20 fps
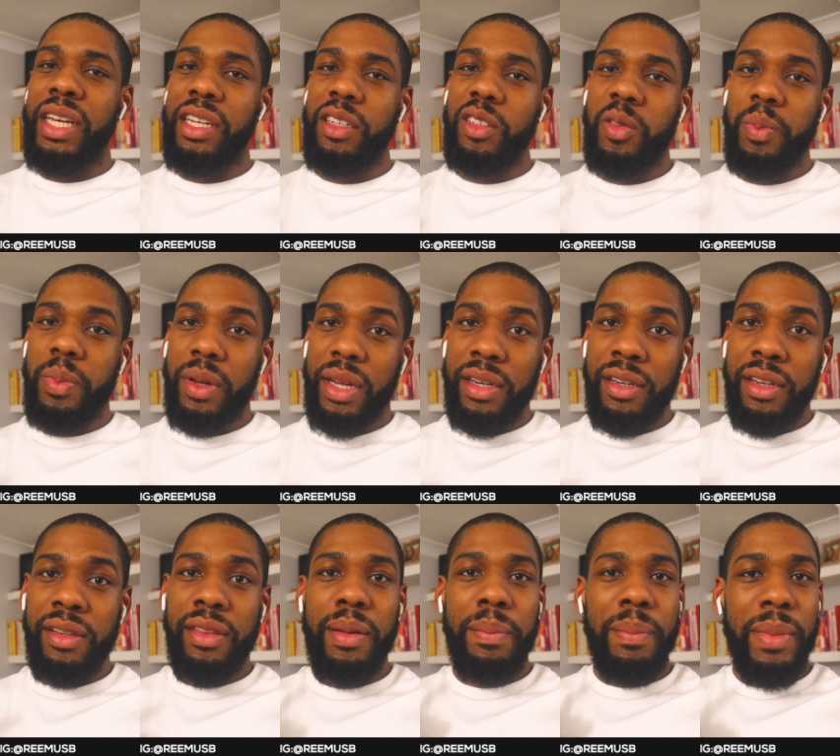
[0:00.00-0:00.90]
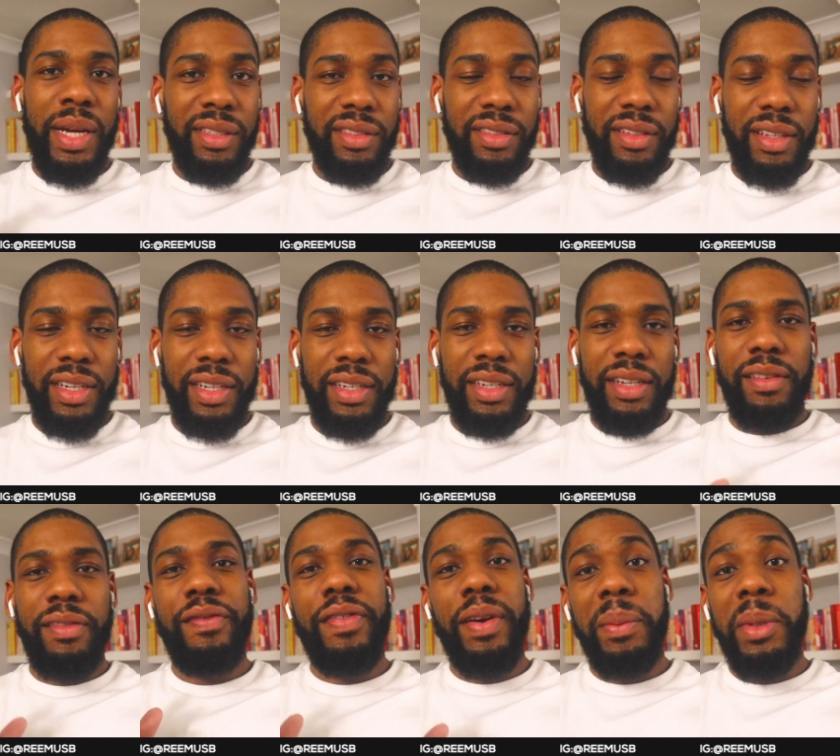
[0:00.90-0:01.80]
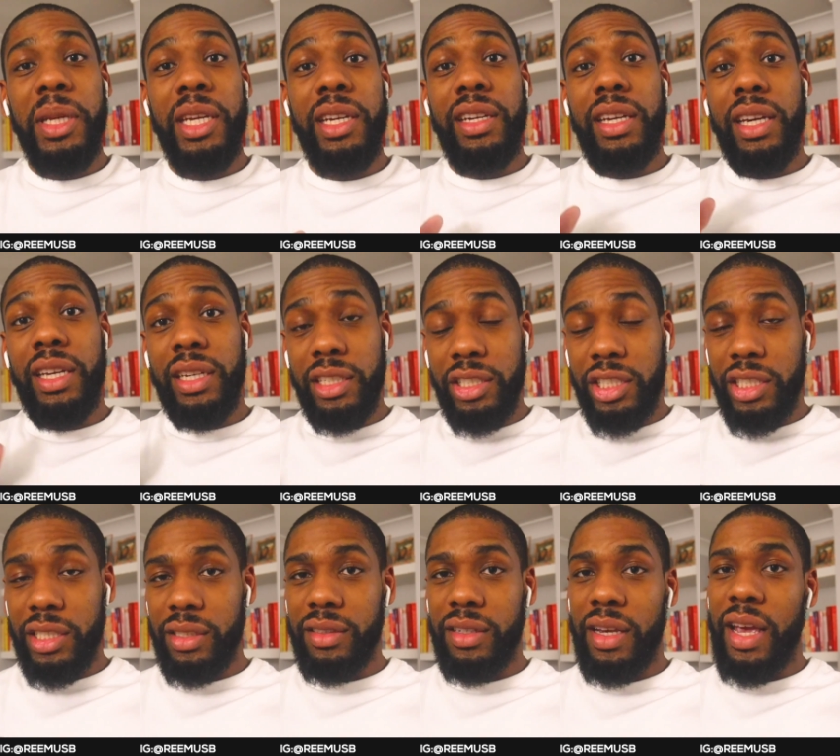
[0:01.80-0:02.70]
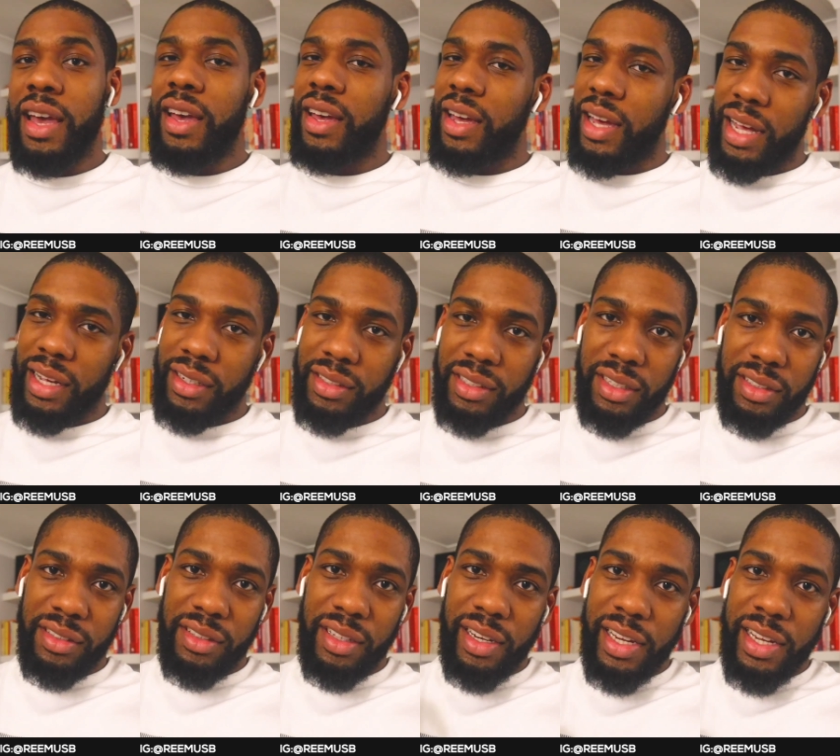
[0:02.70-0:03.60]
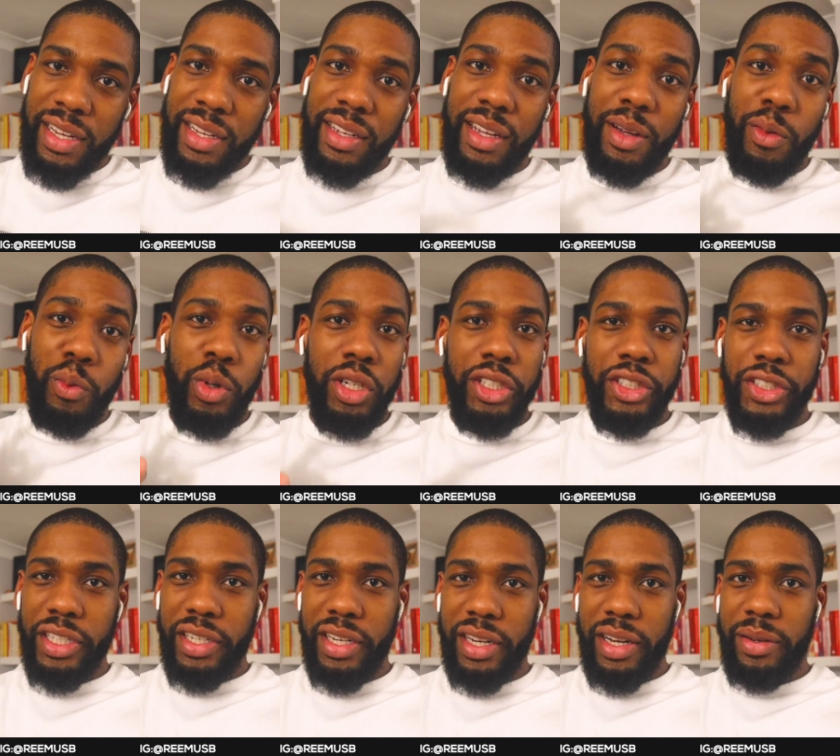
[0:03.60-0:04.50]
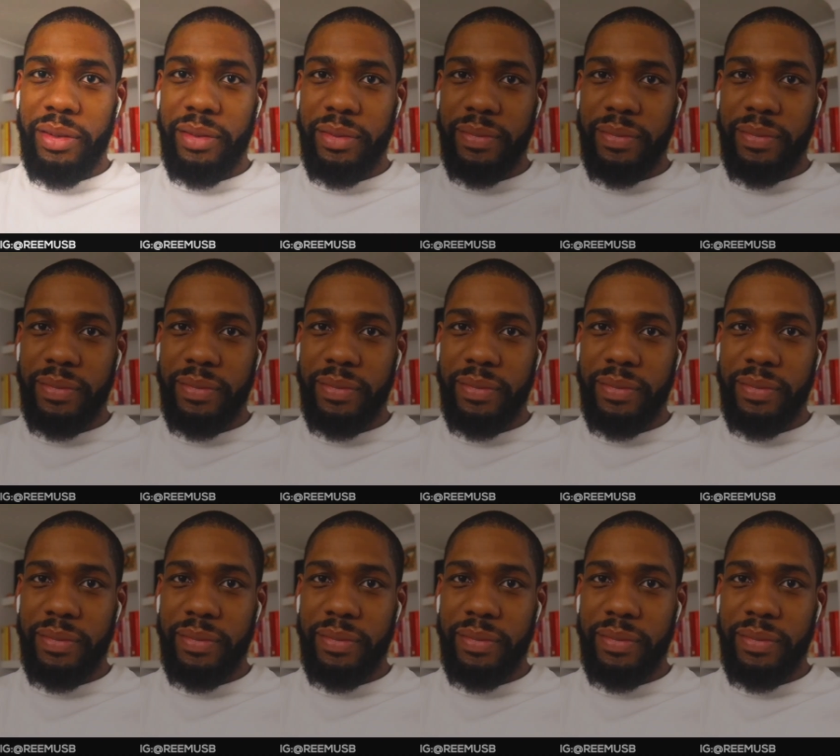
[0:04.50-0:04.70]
explaining the masculine and feminine energies. Access the link and watch it now.